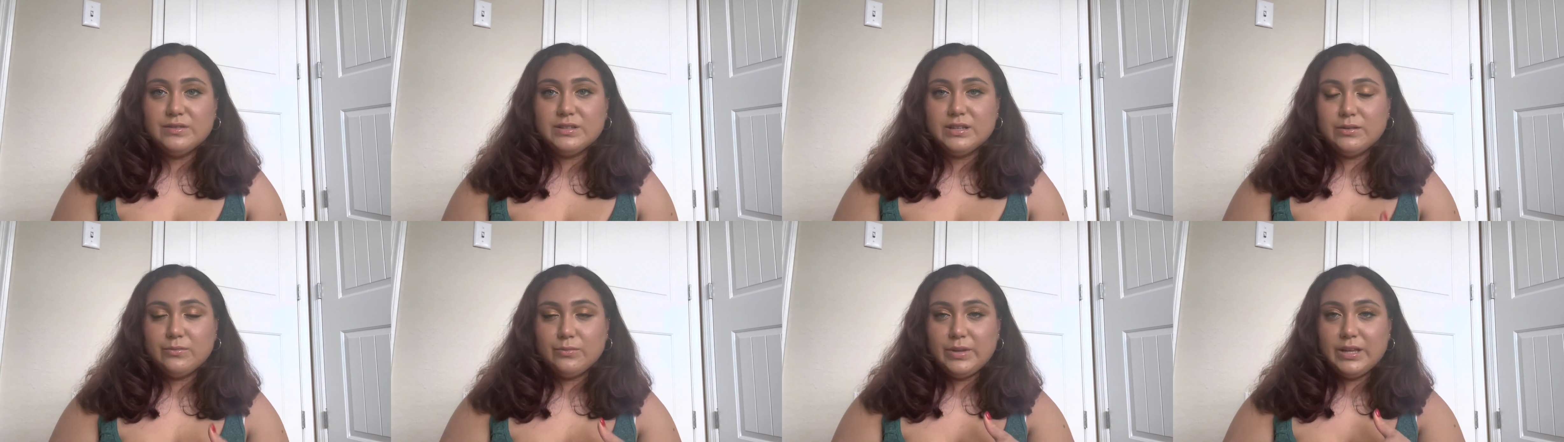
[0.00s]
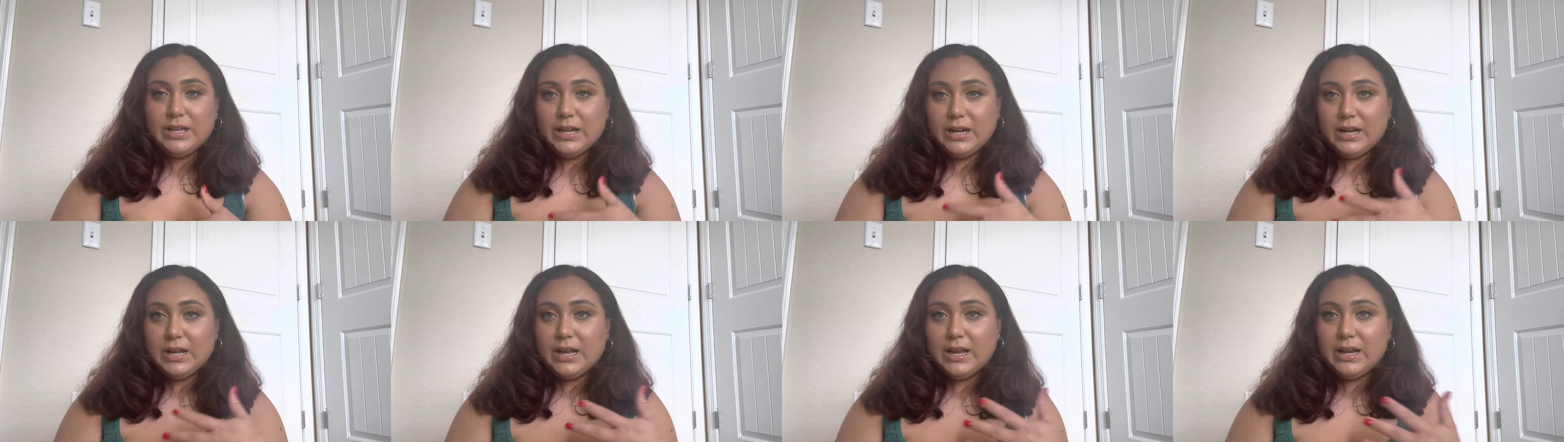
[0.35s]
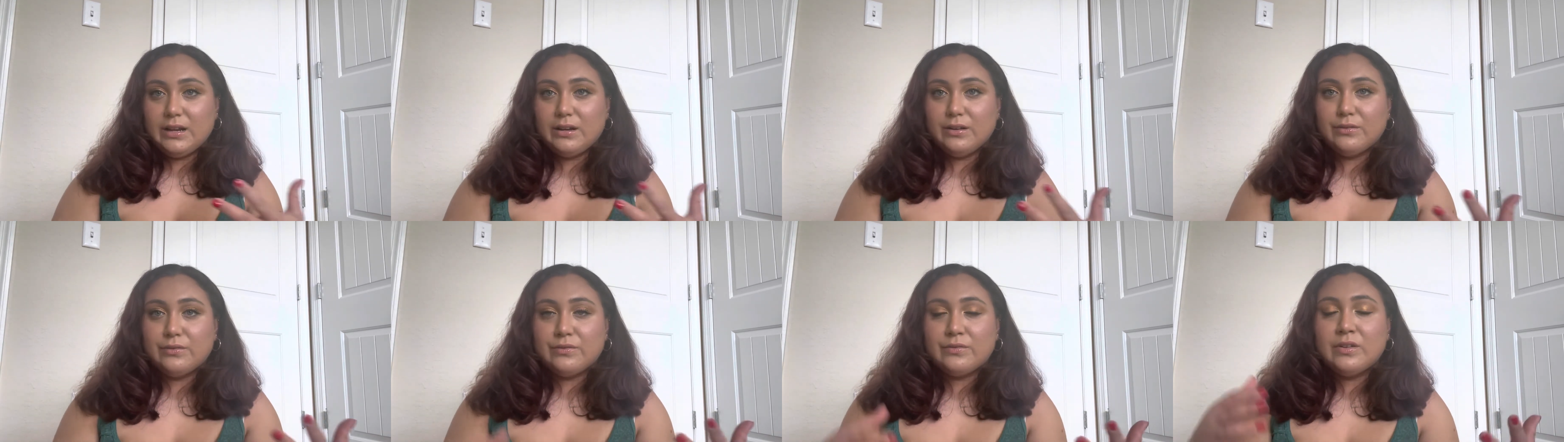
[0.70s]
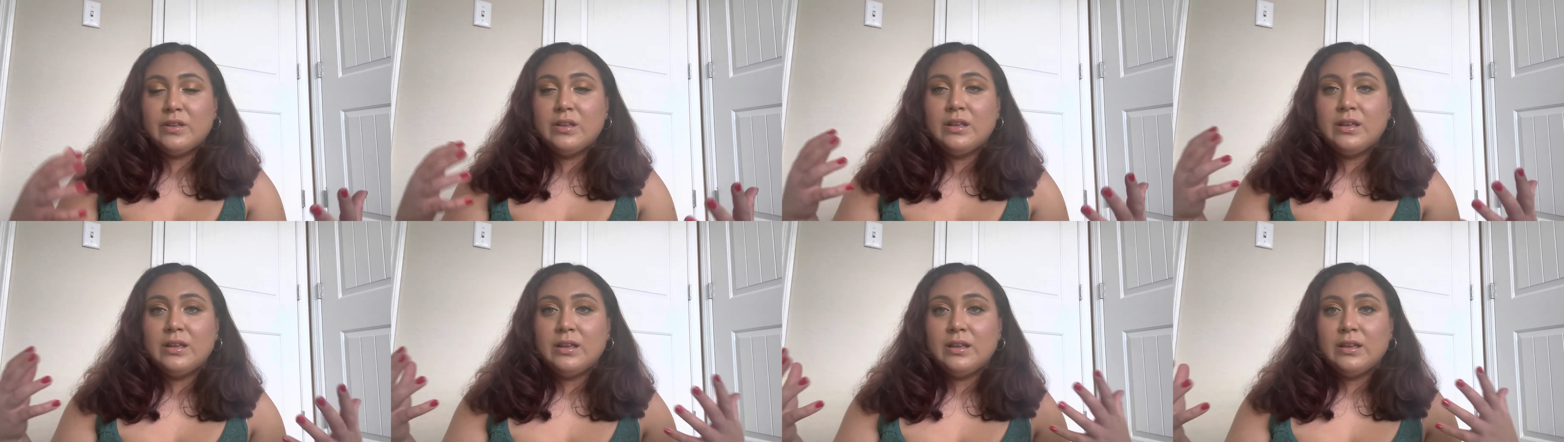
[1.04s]
and we can kind of
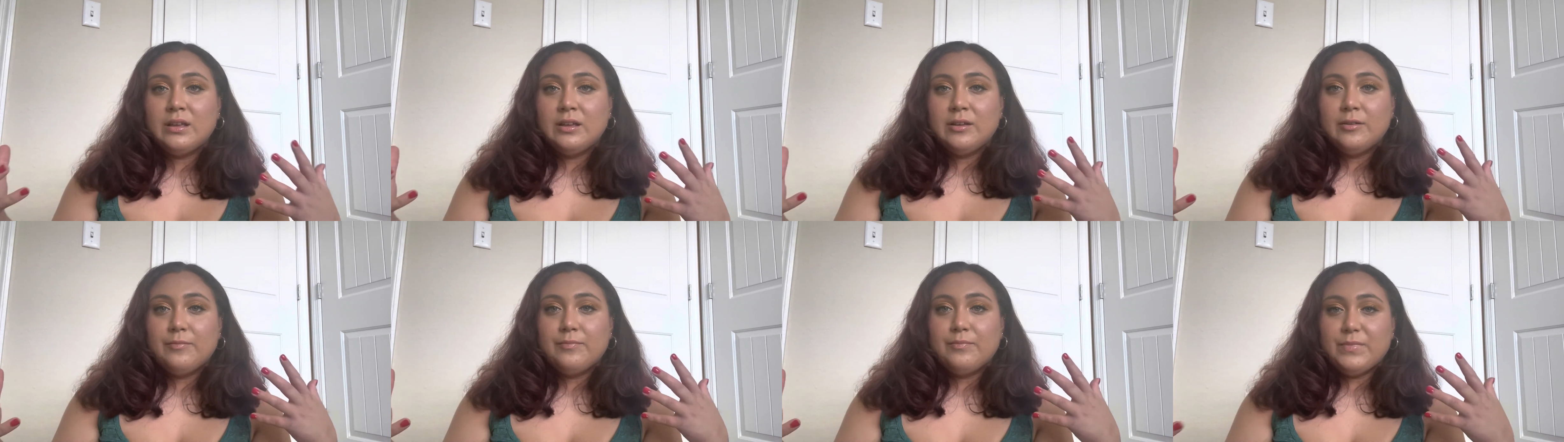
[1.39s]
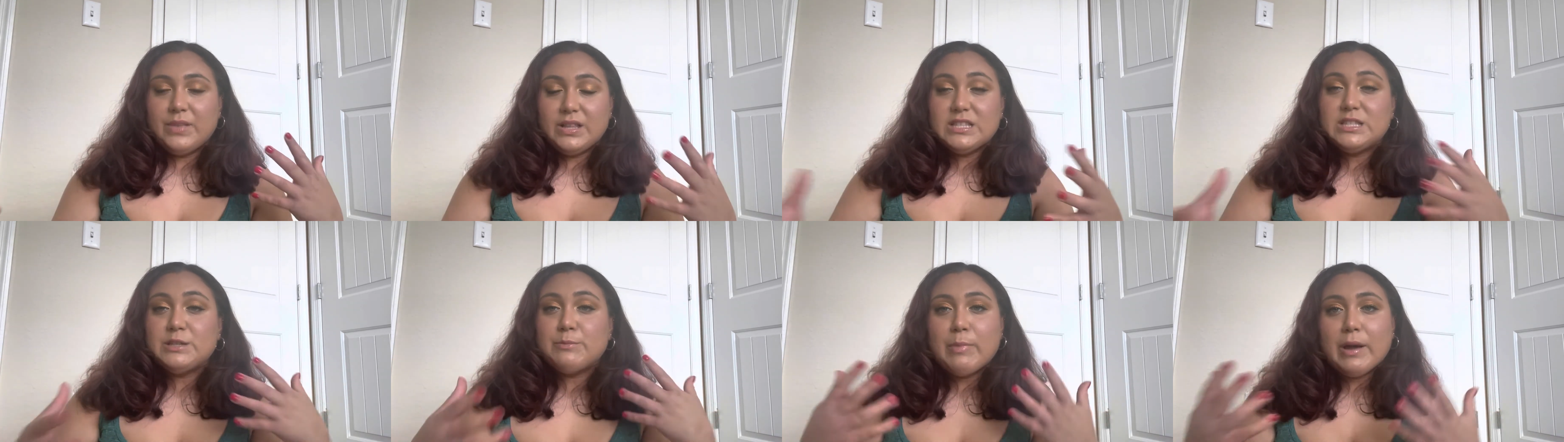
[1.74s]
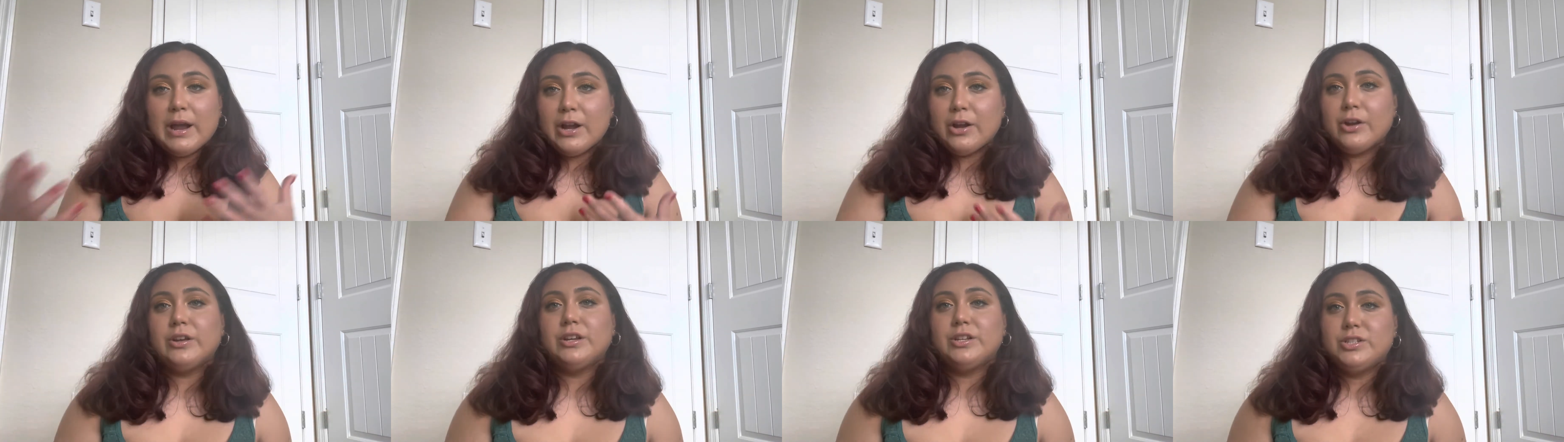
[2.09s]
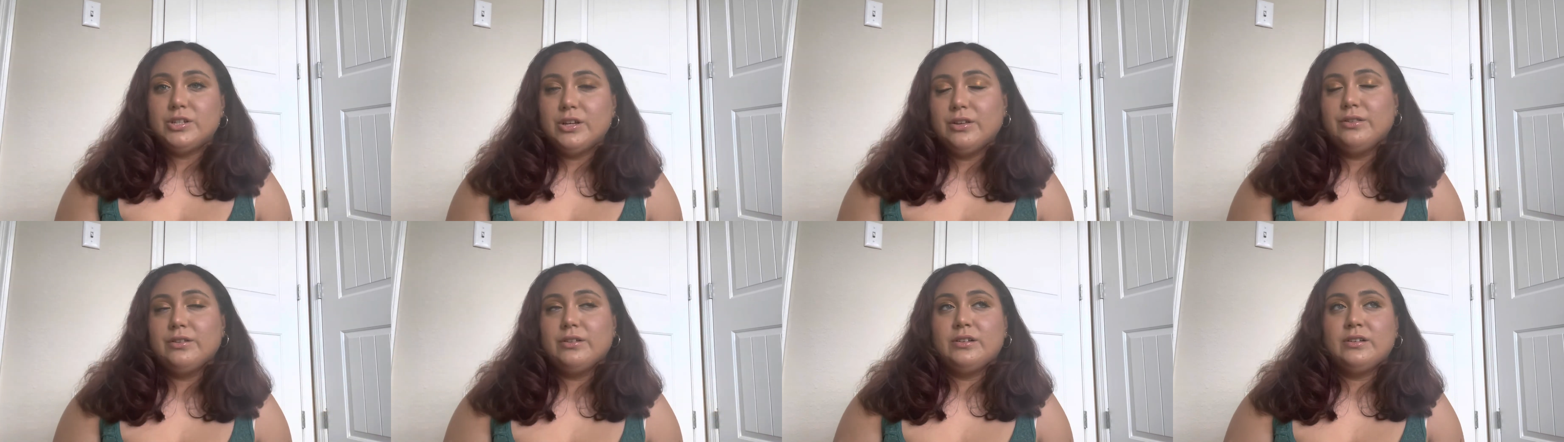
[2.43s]
inspire each
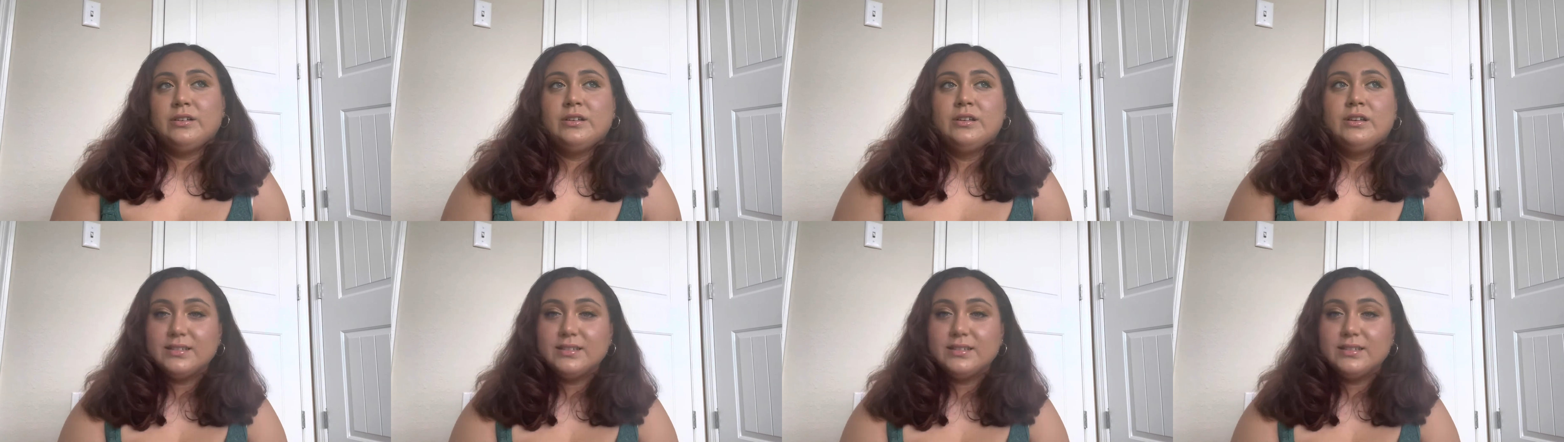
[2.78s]
other.